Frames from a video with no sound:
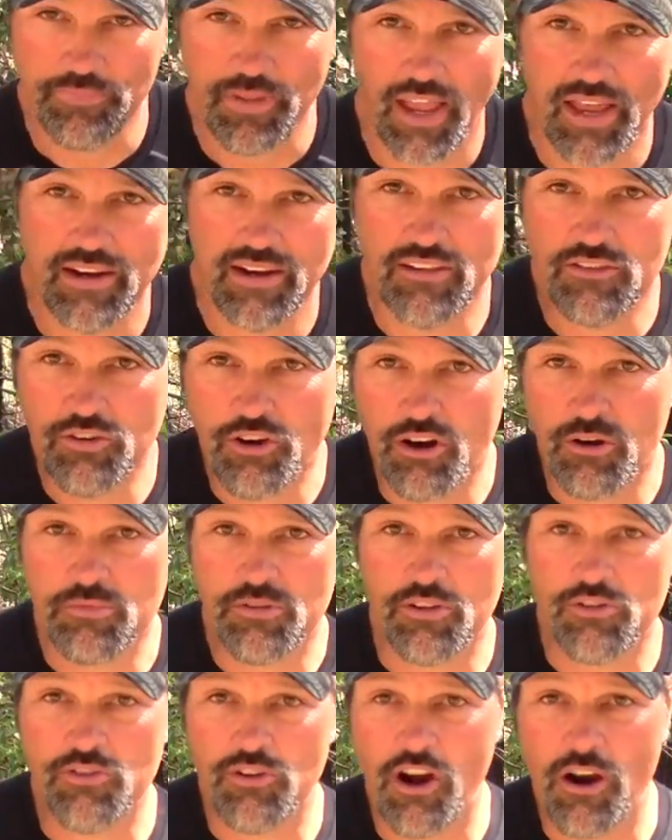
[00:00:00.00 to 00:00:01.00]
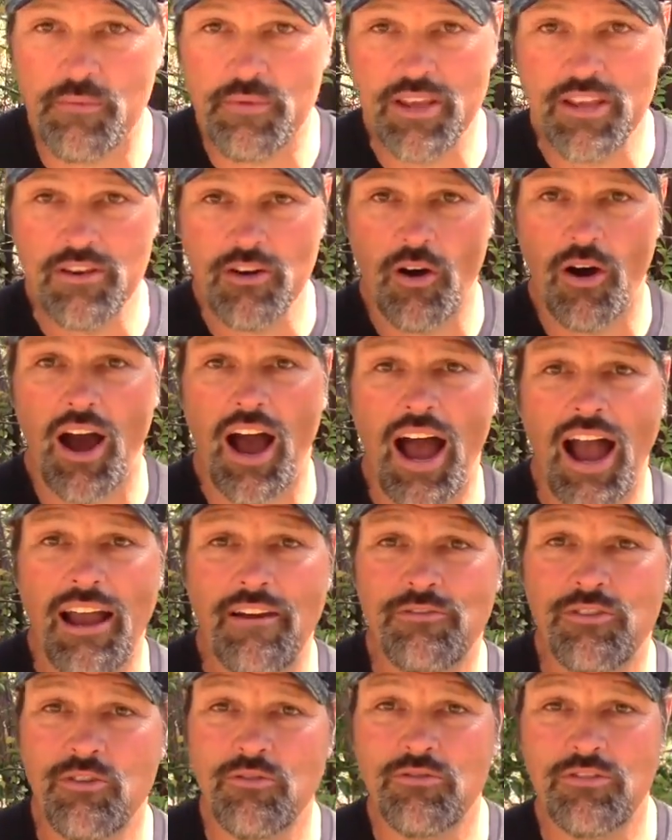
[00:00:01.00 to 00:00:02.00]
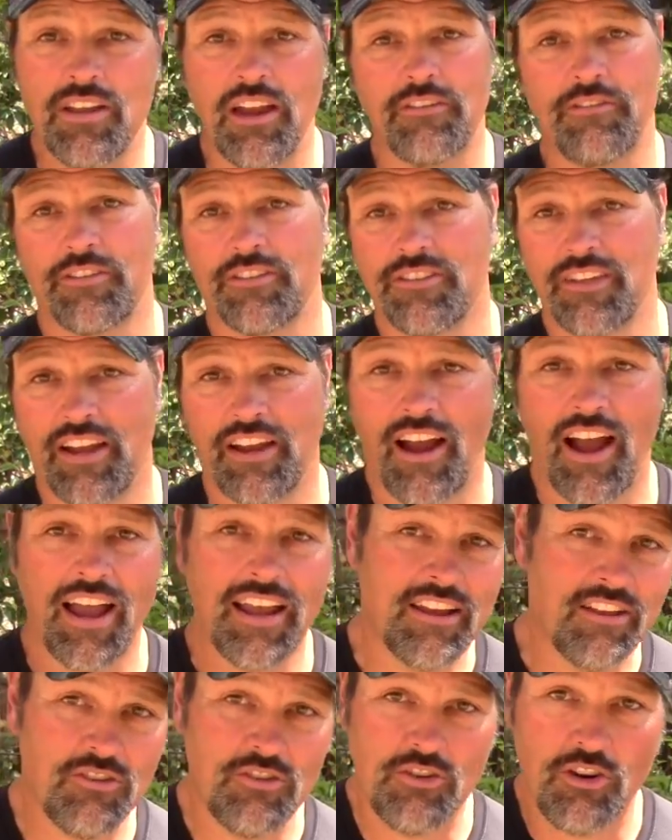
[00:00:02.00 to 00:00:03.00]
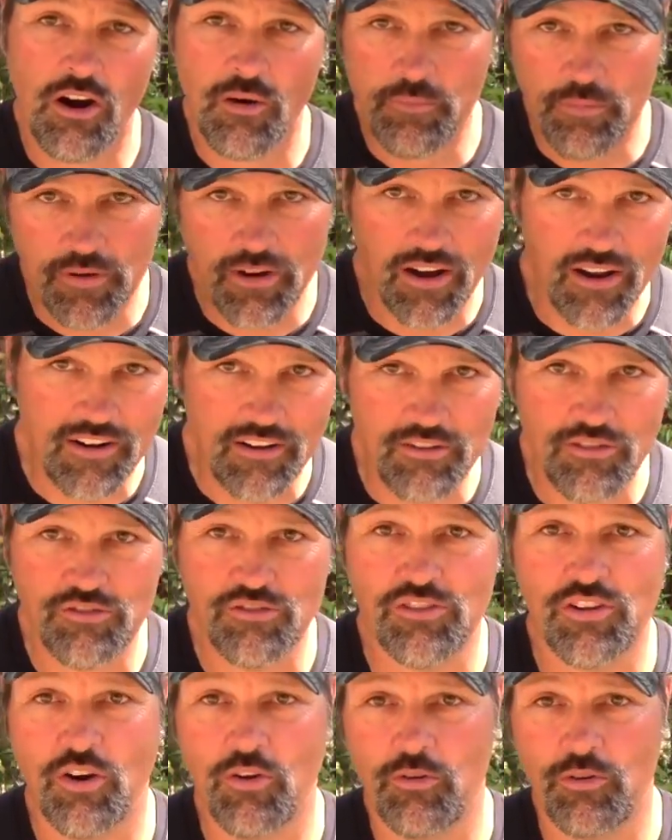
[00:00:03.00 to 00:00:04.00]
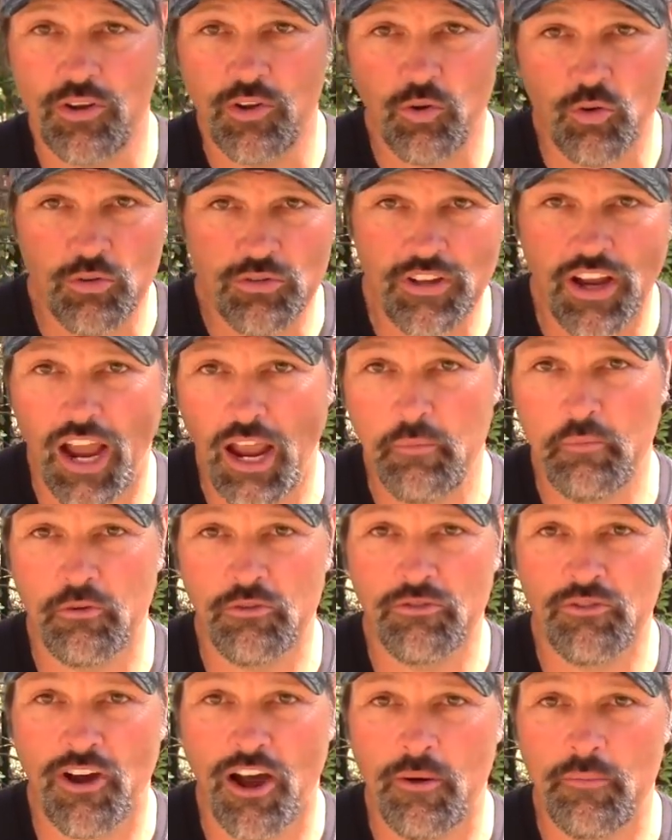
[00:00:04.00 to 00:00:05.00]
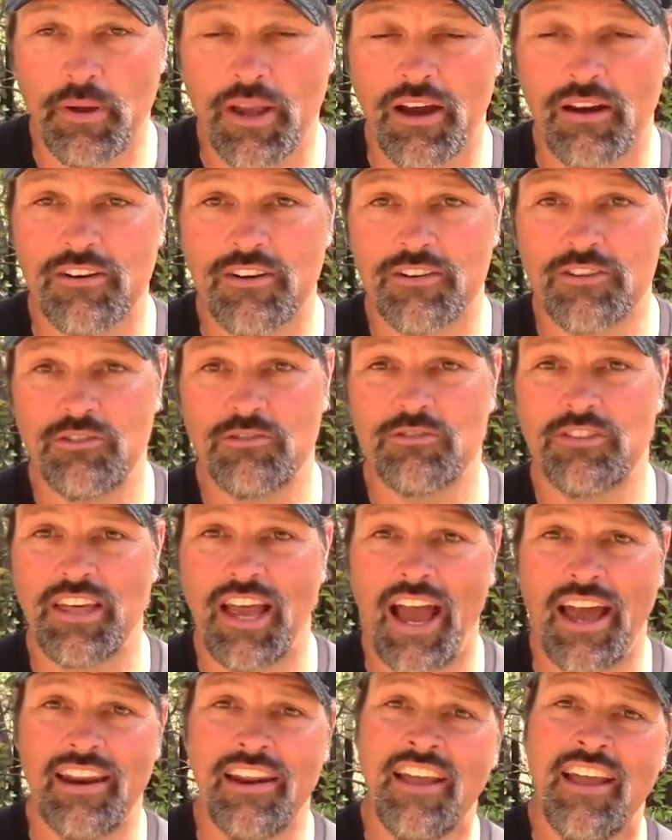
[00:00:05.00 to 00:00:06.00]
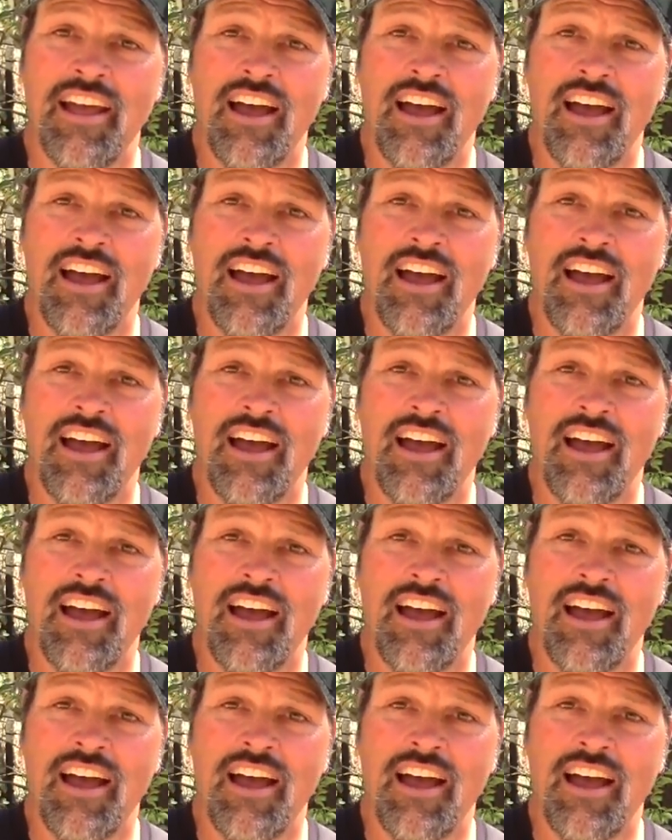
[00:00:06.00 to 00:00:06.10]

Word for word: And in terms of sharpening, you know, I've used everything. I can sharpen on a stone. The old timers taught me how to do that.